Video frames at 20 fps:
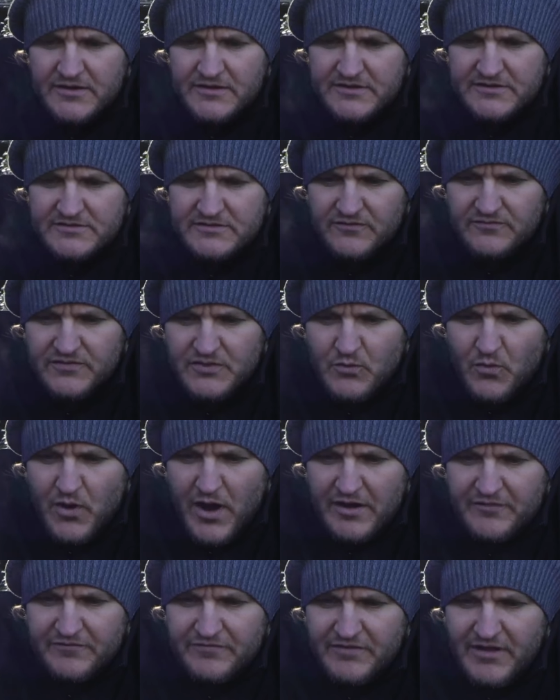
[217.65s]
These lovely
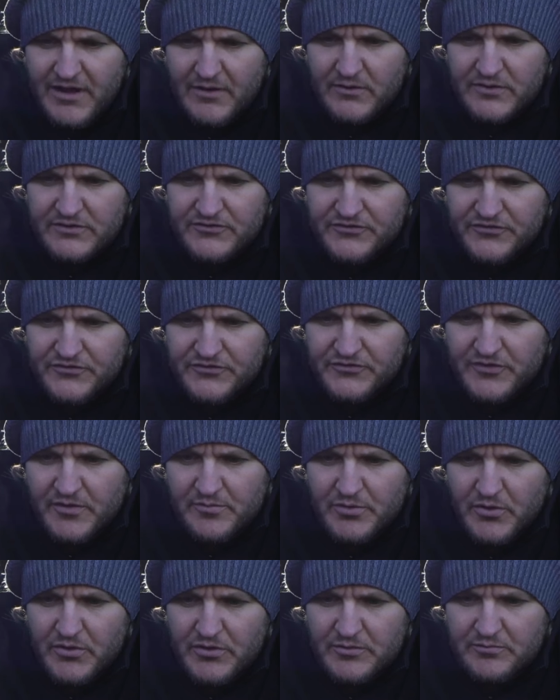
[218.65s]
white flowers just are
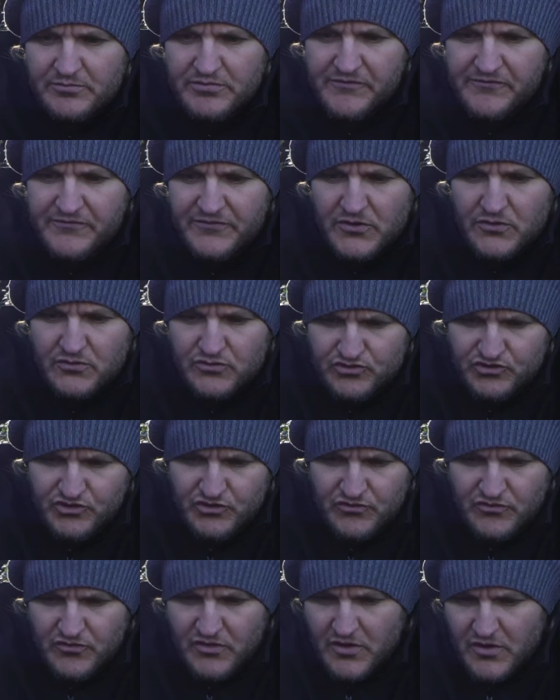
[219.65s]
born in
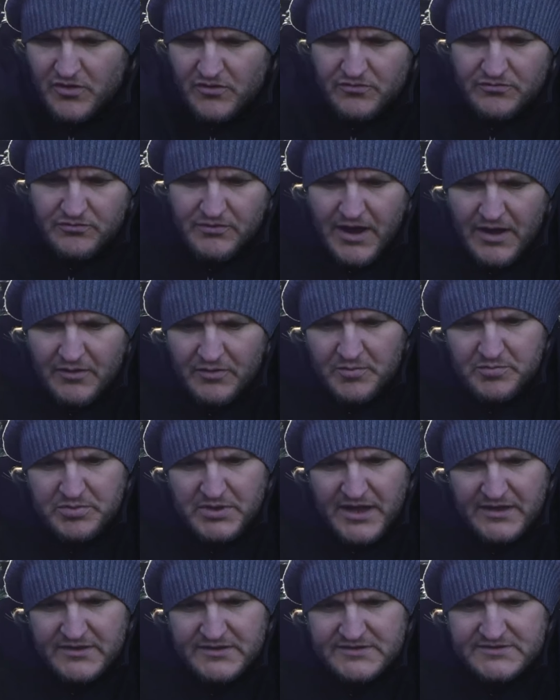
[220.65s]
profusion throughout the
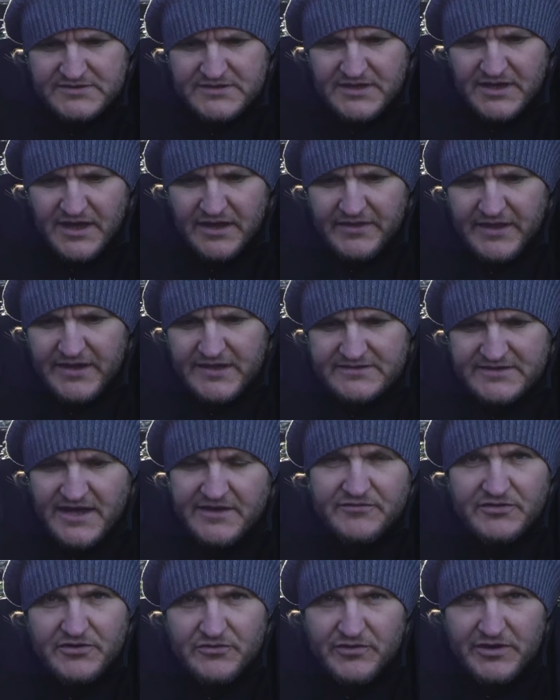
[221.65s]
plant, and then it's
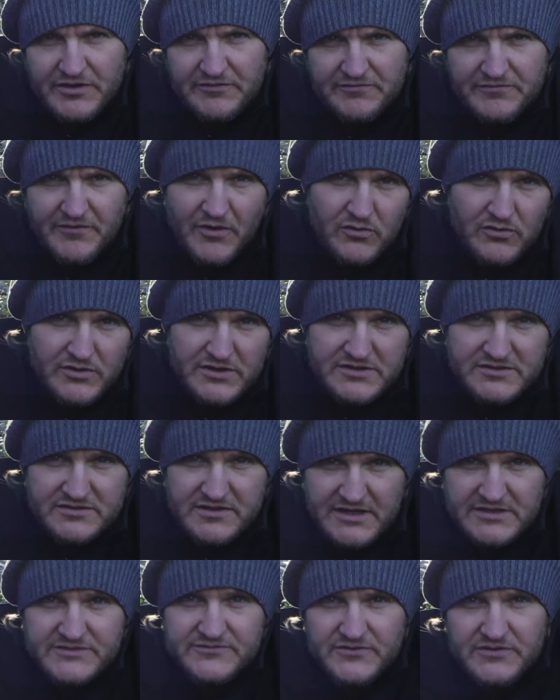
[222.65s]
evergreen, foliage
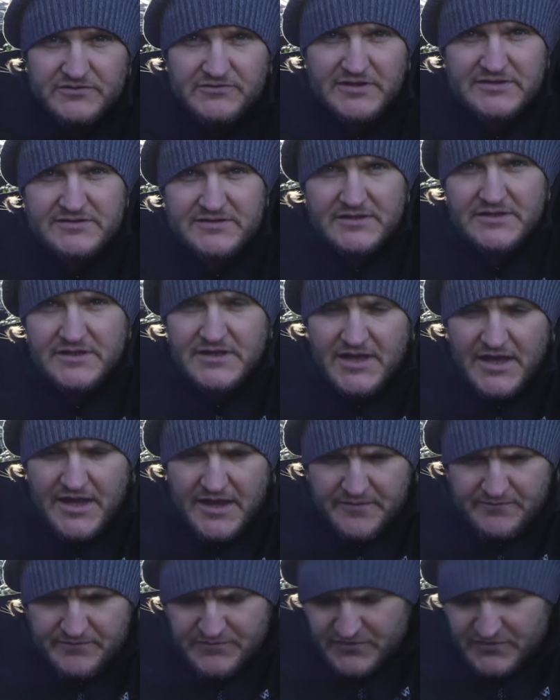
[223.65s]
lasts for the rest of the year.